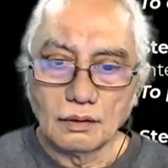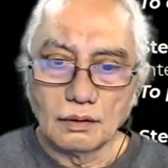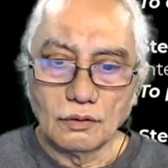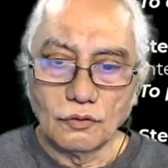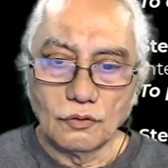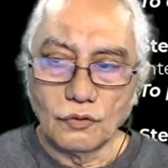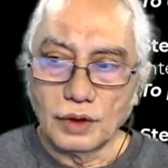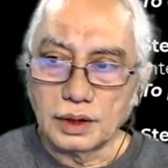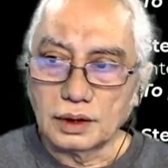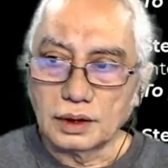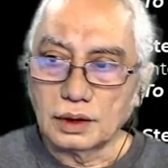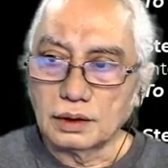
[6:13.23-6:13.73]

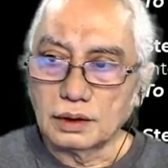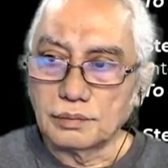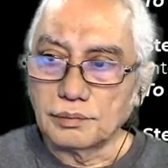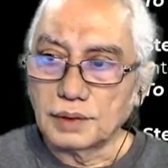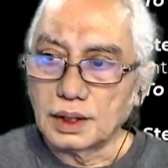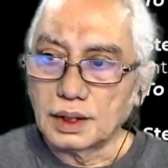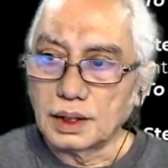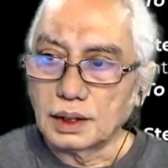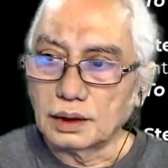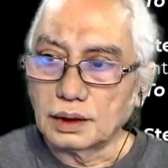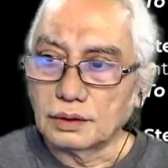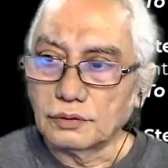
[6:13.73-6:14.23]
wait a
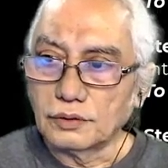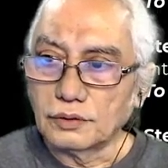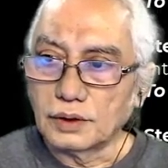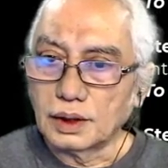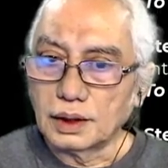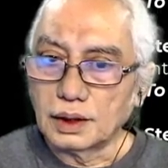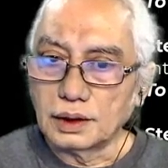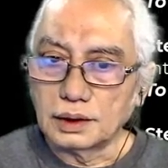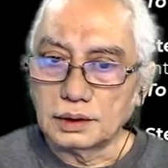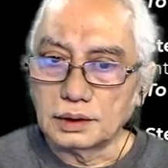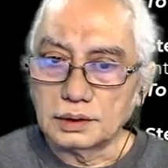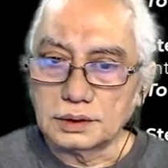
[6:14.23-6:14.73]
minute,
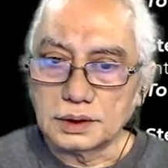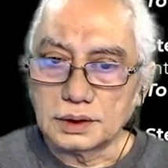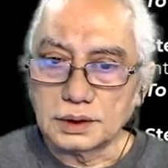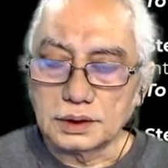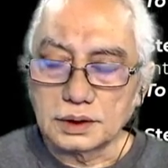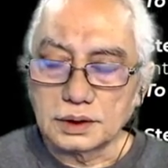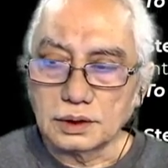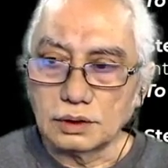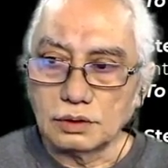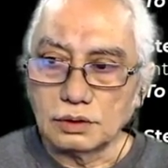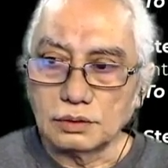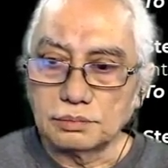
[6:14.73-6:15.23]
why this
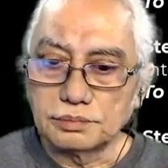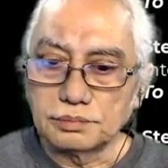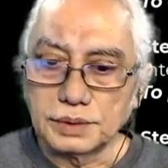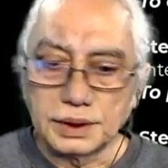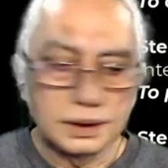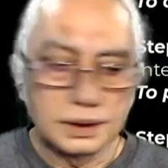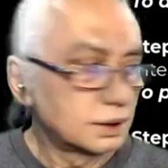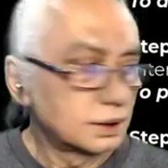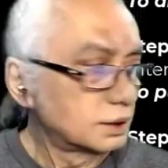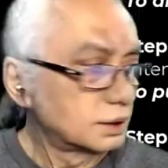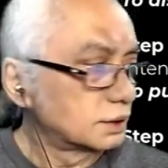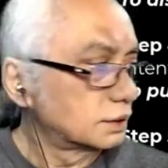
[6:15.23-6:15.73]
is
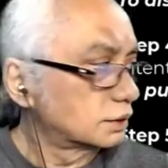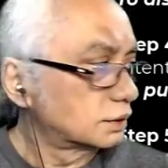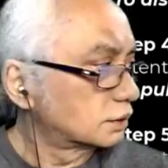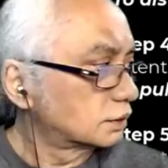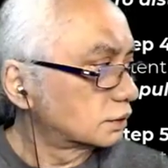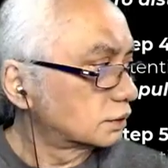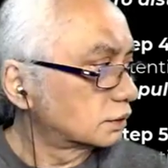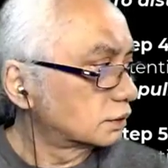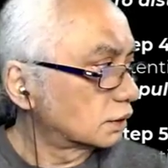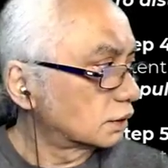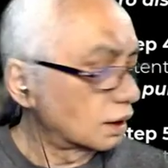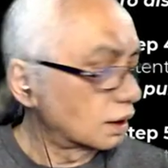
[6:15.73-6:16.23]
open,
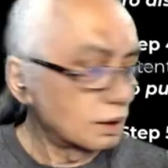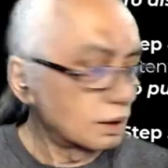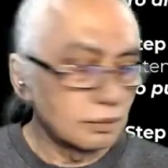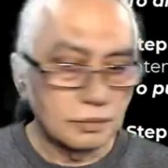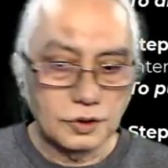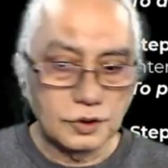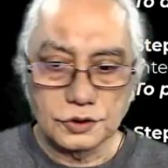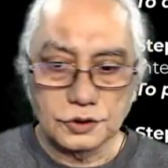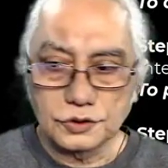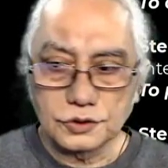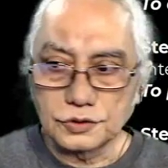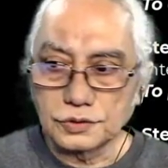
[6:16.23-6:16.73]
I'm
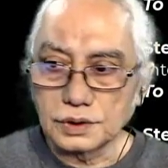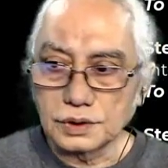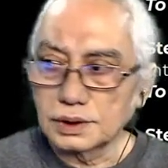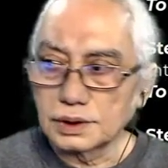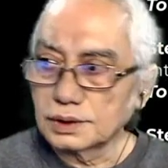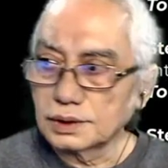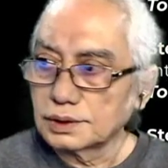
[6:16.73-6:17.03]
not sure.